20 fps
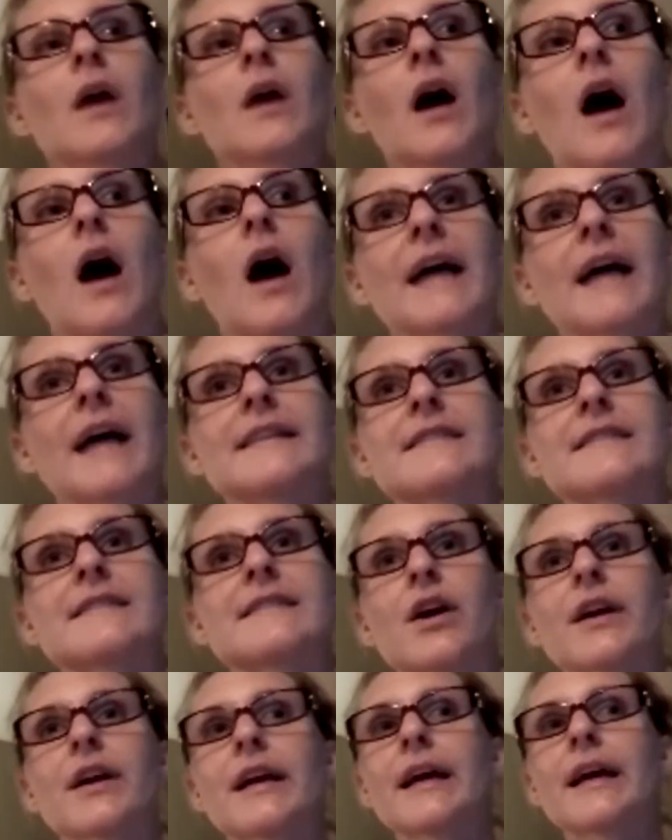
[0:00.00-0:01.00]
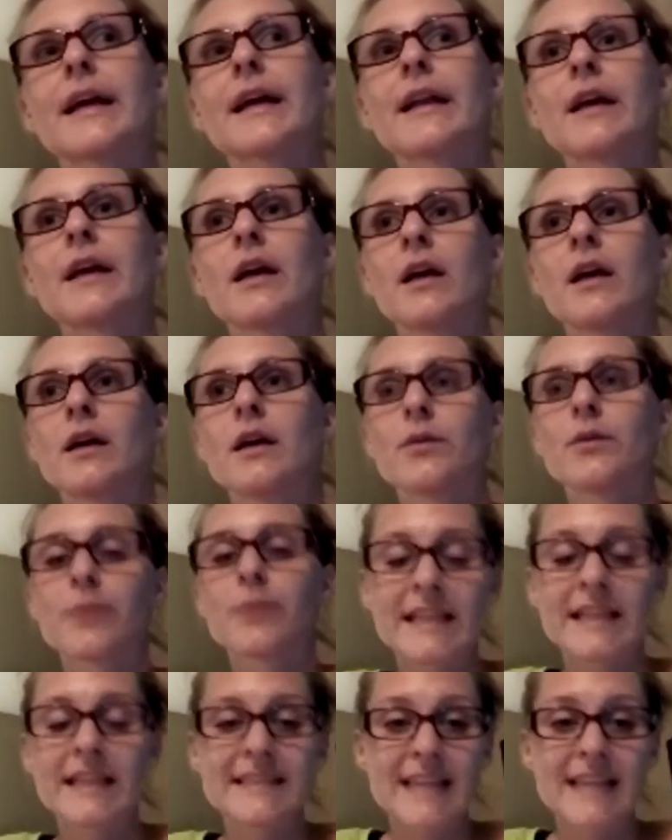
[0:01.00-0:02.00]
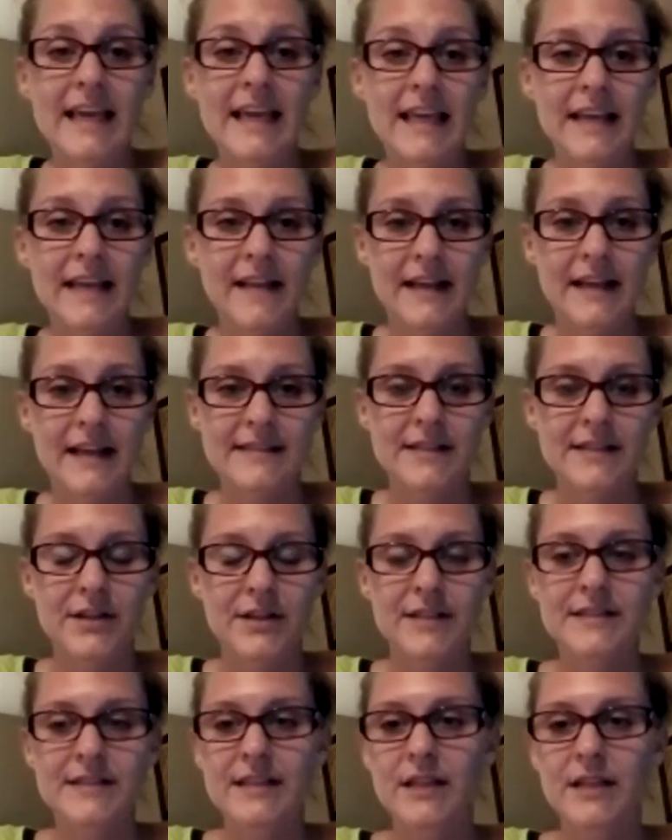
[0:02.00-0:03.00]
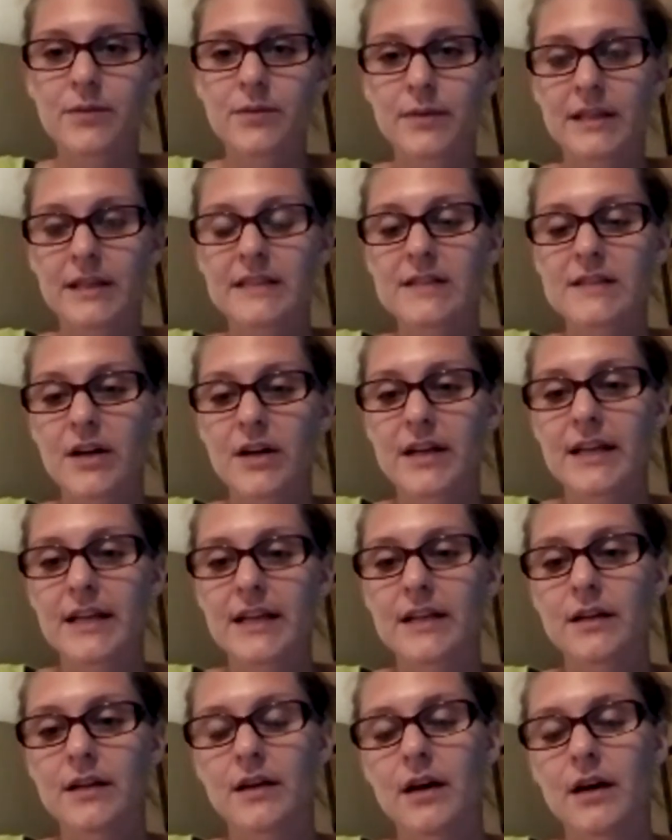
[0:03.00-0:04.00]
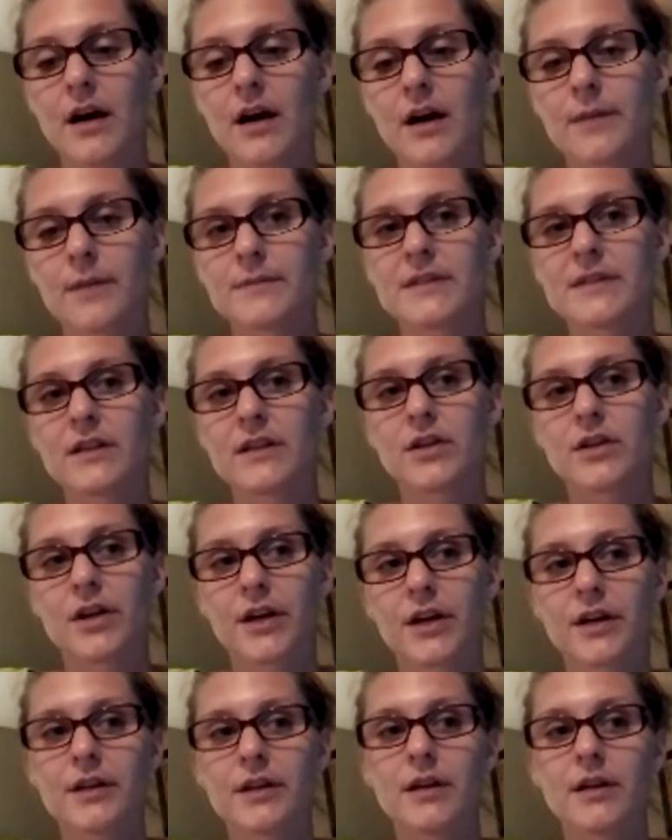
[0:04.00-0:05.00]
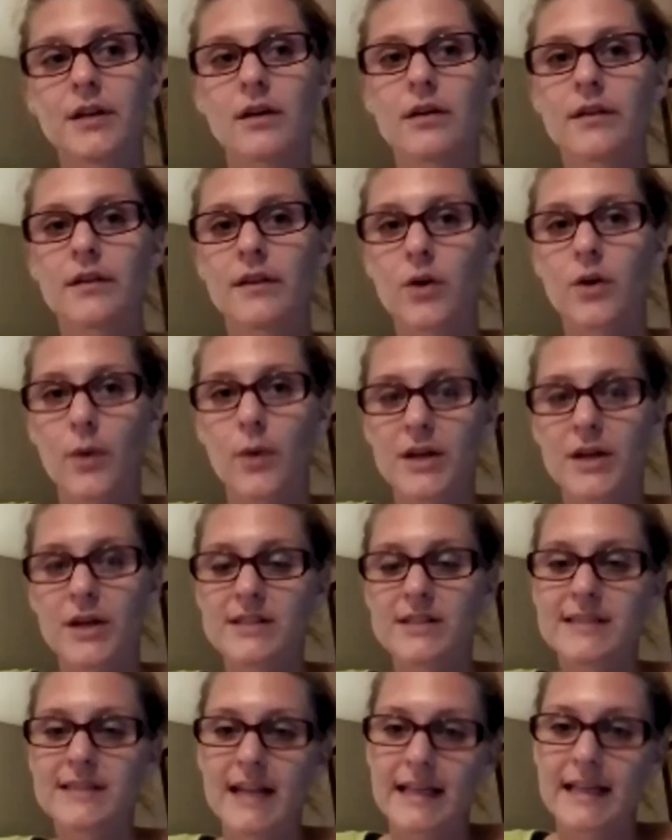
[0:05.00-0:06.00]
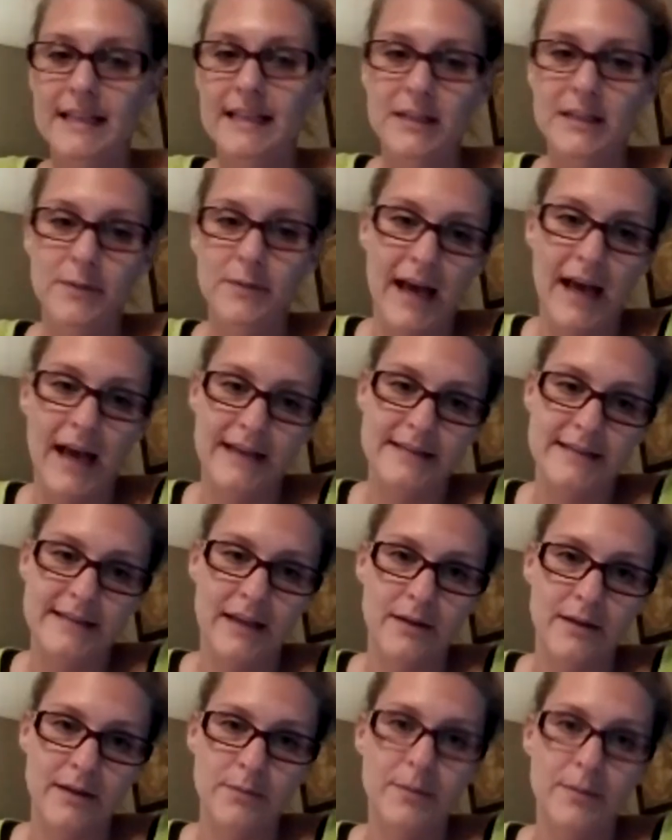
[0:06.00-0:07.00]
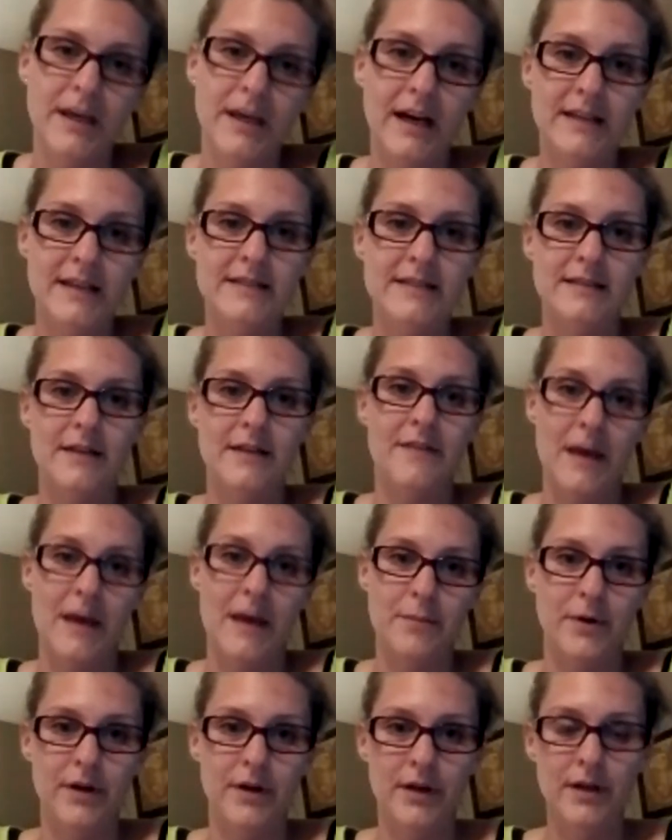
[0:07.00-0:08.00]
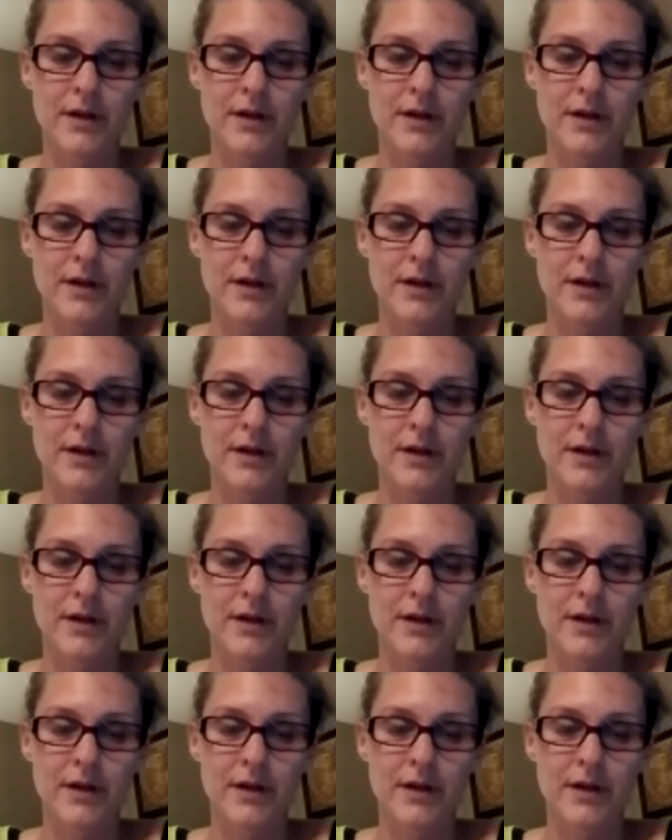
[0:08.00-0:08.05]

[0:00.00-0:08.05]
I started really taking that seriously, and really started to learn the questions that I need to be asking because of that book.